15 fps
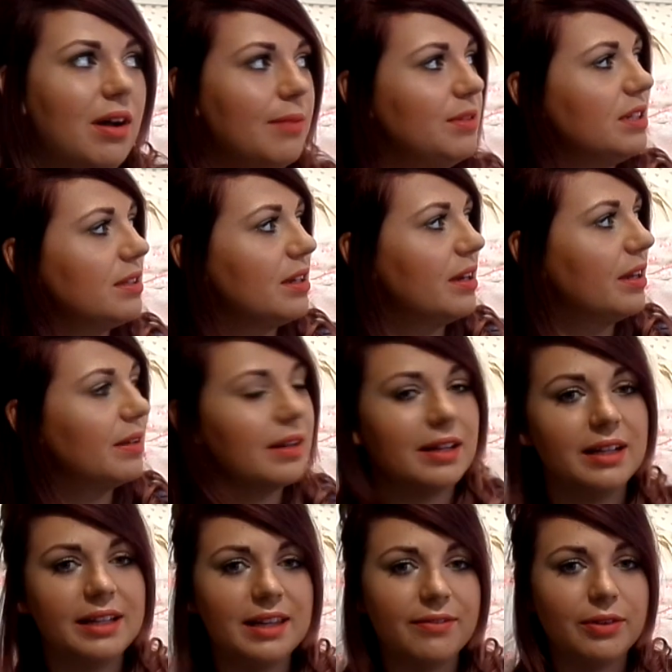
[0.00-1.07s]
I'm just gonna
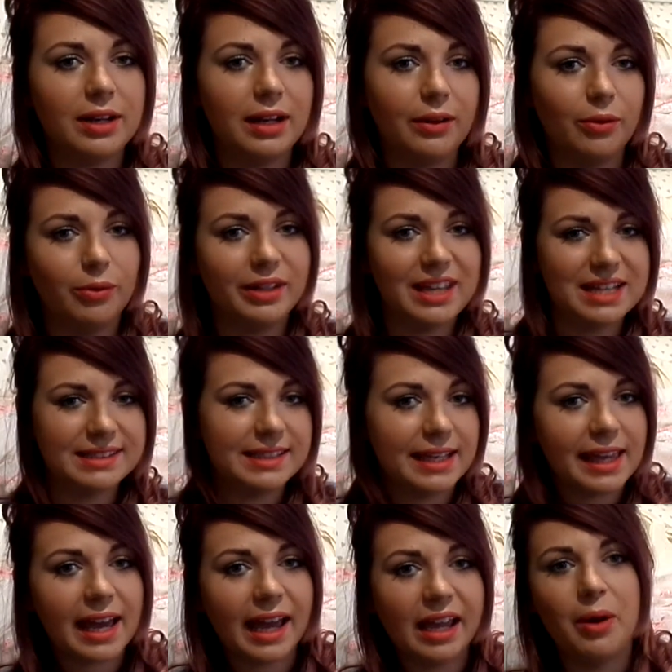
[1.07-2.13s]
give you a little guessing
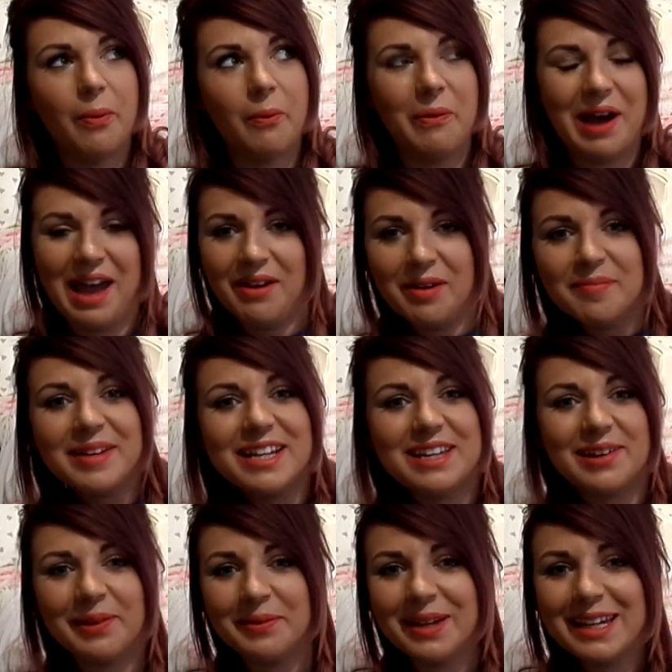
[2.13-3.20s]
game. Where am I
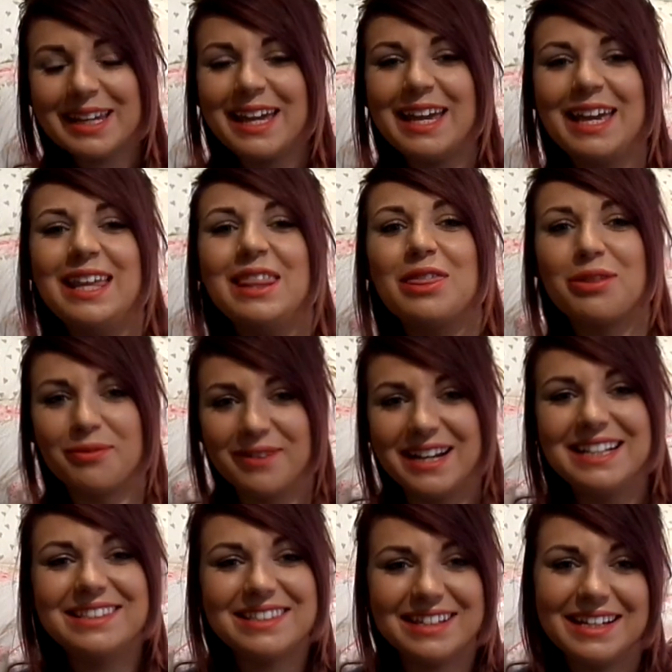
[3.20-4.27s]
going in 3
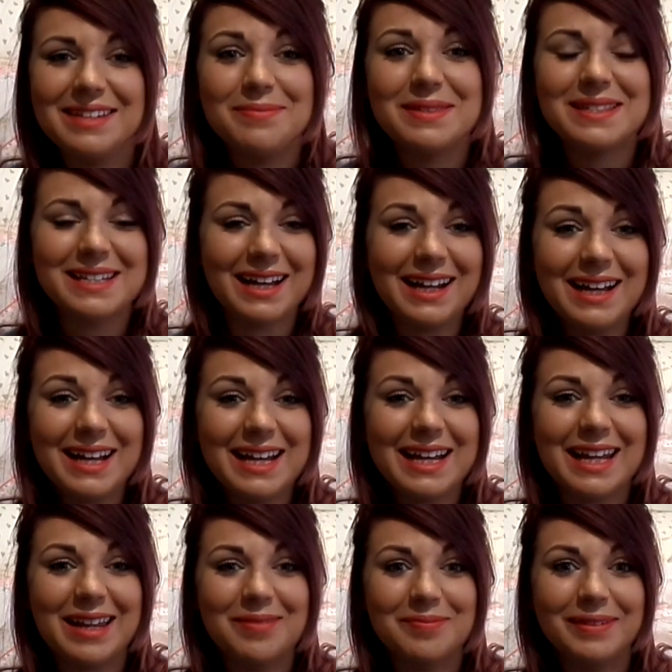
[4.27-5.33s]
sleeps
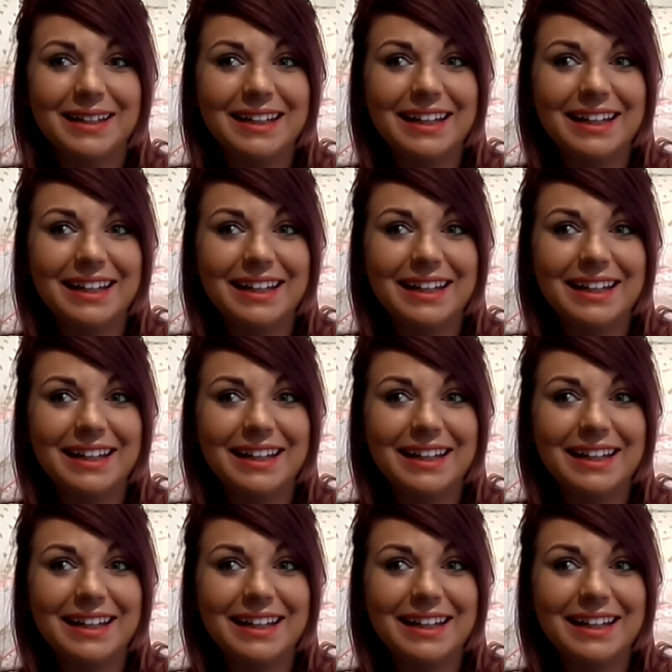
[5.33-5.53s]
time?